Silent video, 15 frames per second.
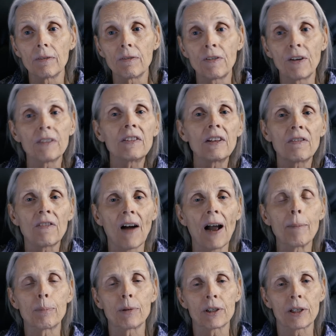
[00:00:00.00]

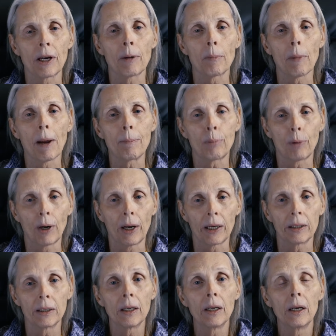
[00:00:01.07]
55% of my
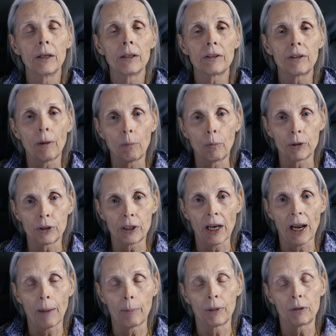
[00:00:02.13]
brain that was
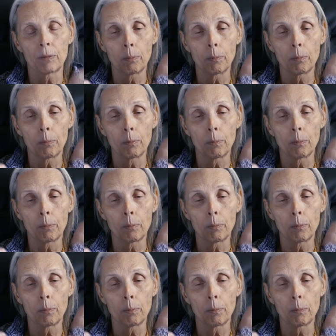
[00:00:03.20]
damaged.